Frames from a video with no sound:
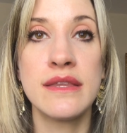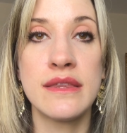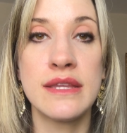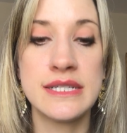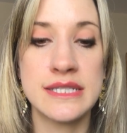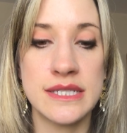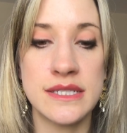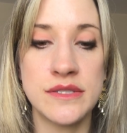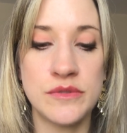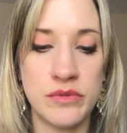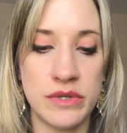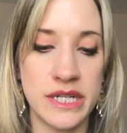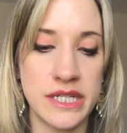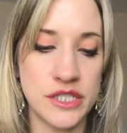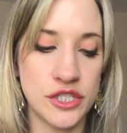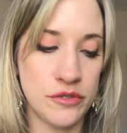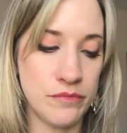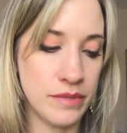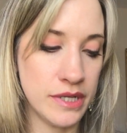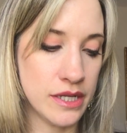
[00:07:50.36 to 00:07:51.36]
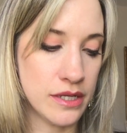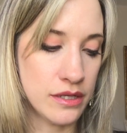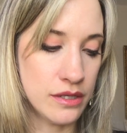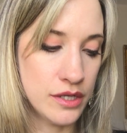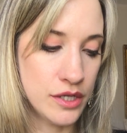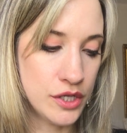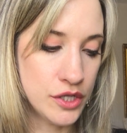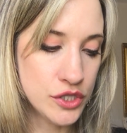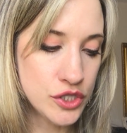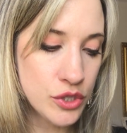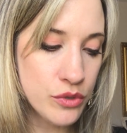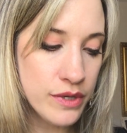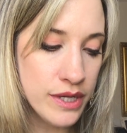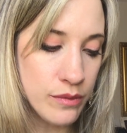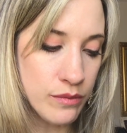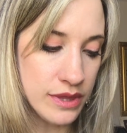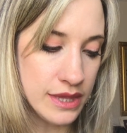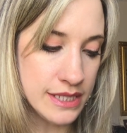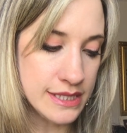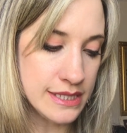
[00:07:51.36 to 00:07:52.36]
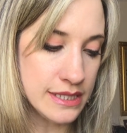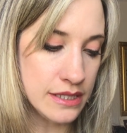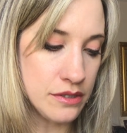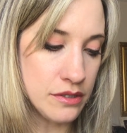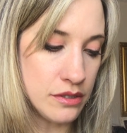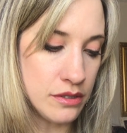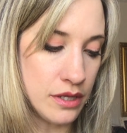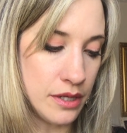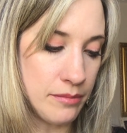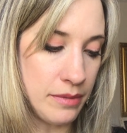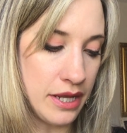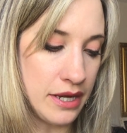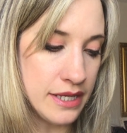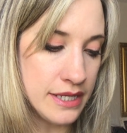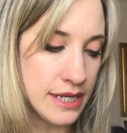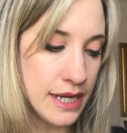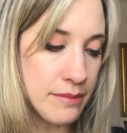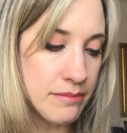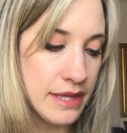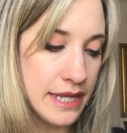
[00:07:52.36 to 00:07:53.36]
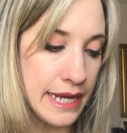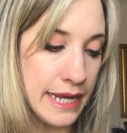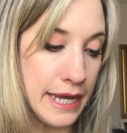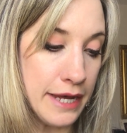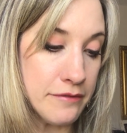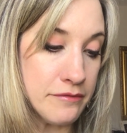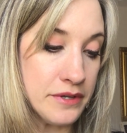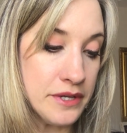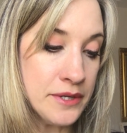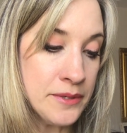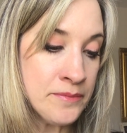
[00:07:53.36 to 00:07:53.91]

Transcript: this is what I should be doing with this little amount of time that I have.